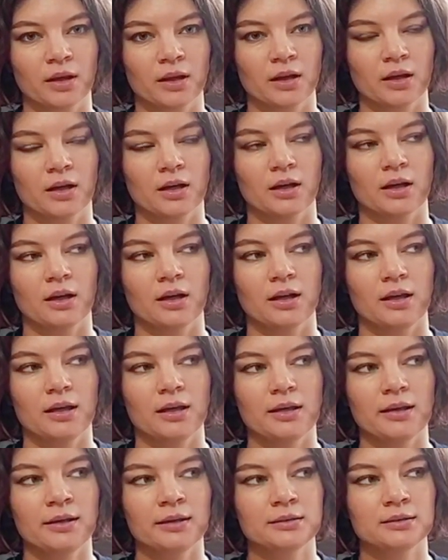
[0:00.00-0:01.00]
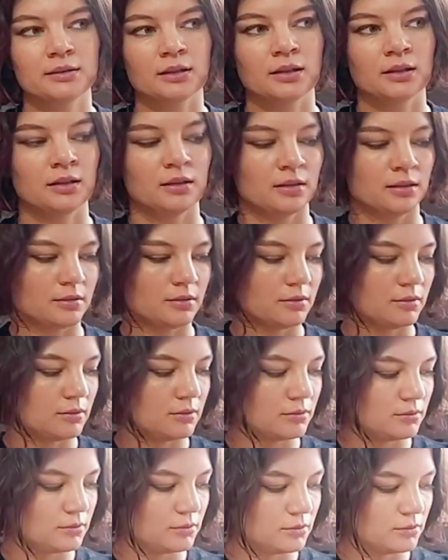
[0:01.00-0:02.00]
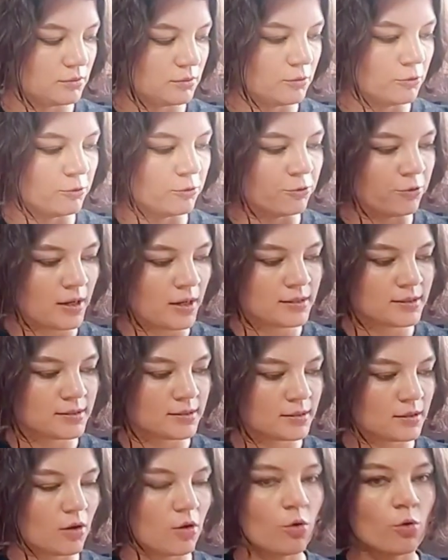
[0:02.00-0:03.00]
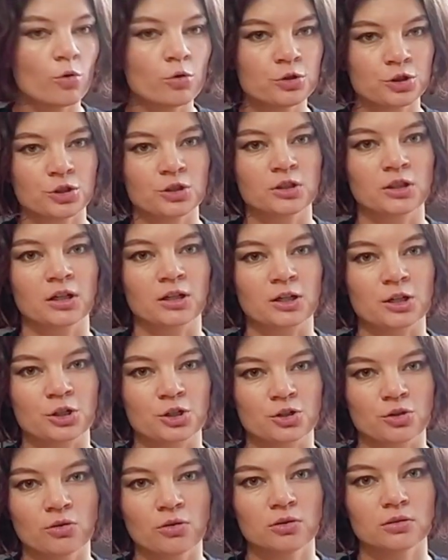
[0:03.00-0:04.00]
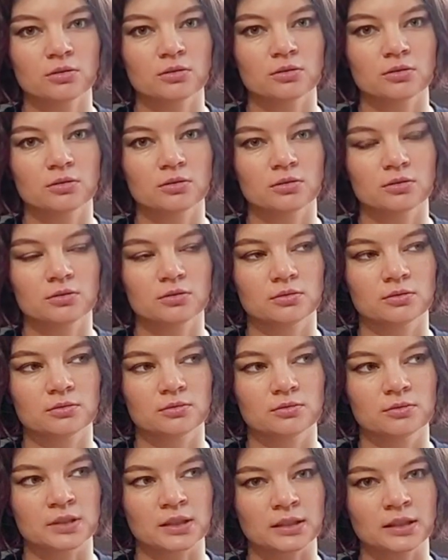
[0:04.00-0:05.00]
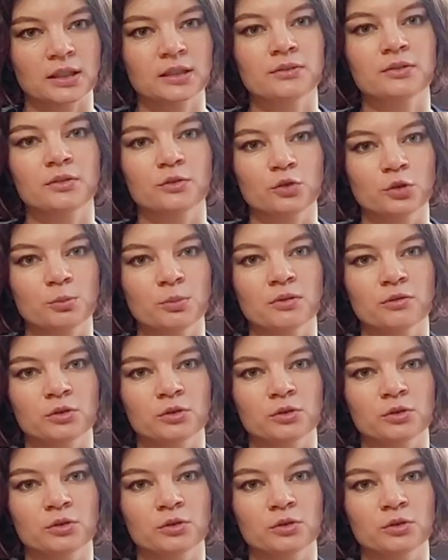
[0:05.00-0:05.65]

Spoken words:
(no one is talking)